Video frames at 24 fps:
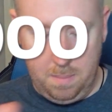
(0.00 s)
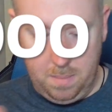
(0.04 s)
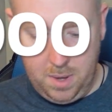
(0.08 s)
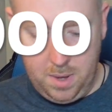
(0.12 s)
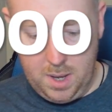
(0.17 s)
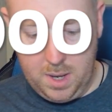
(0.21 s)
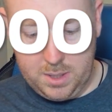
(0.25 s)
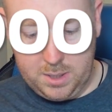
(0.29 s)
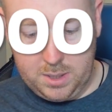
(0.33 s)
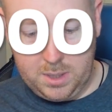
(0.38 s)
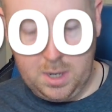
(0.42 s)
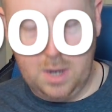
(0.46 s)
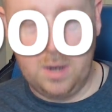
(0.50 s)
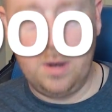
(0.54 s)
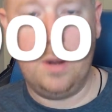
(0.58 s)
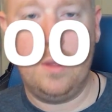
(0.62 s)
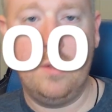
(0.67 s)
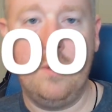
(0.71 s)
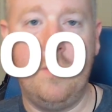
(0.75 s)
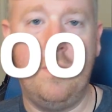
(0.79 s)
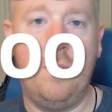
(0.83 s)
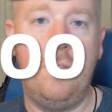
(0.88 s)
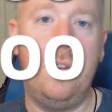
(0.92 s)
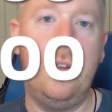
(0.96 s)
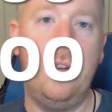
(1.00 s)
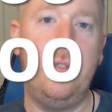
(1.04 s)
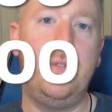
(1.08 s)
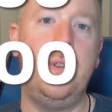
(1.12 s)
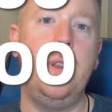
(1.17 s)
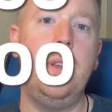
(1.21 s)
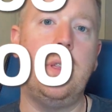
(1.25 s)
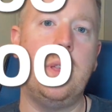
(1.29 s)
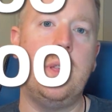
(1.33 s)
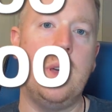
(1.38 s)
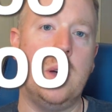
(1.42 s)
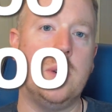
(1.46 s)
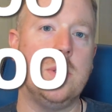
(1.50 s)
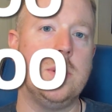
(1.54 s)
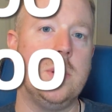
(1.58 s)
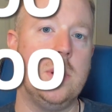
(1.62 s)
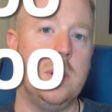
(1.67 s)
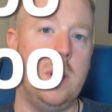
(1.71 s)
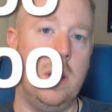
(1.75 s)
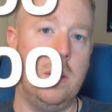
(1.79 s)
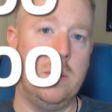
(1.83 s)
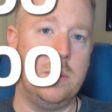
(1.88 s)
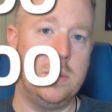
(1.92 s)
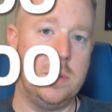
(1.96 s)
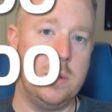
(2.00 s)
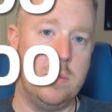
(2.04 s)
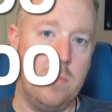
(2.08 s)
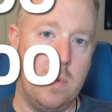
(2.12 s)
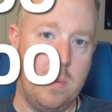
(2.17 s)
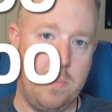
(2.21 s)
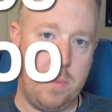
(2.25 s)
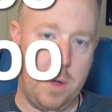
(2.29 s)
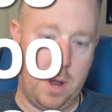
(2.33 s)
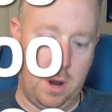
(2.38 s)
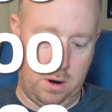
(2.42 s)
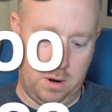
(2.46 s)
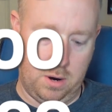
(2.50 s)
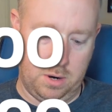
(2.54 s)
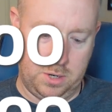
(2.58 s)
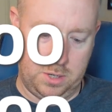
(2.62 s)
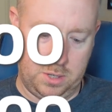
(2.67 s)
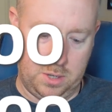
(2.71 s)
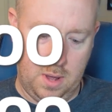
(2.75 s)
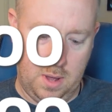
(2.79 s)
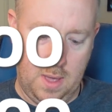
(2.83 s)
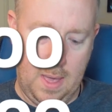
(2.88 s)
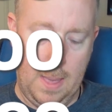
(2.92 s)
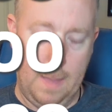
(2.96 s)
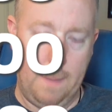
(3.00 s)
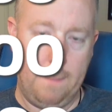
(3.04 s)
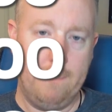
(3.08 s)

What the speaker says: plus another $50,000 in repairs,